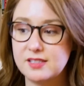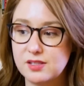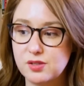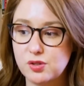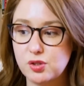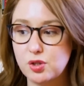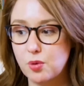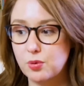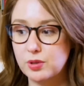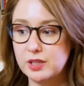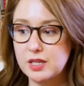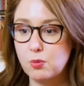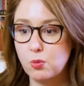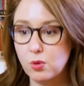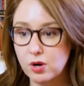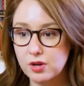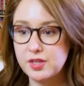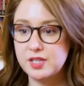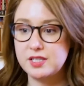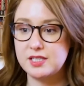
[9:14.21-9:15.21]
it's totally
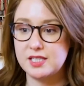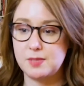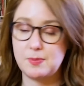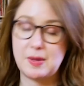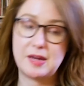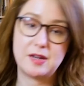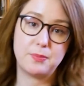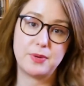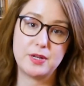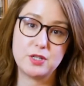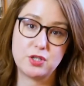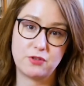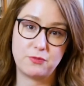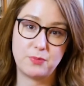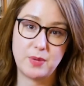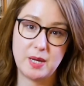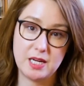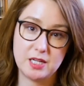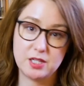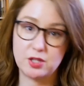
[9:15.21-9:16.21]
worth it to spend a bunch
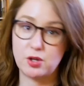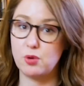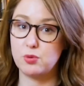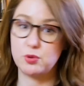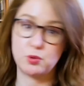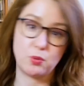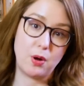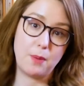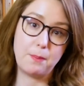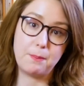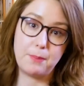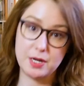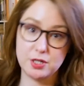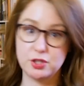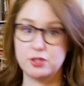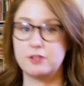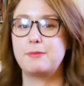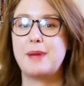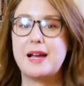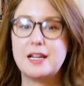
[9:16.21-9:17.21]
of money to go to a
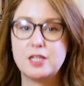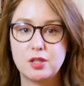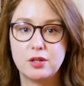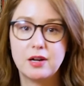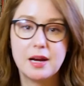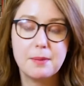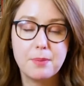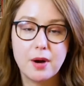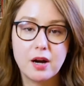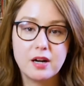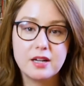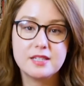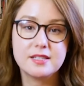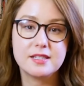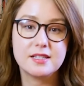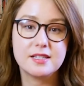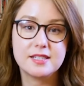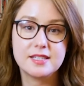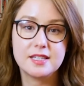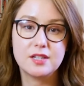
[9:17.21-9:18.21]
bunch of bachelorette parties
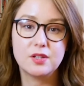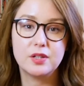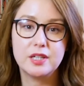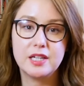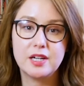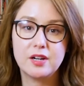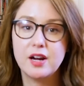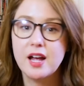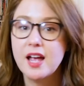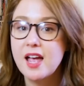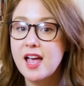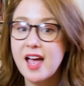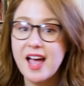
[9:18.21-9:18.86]
in a single year,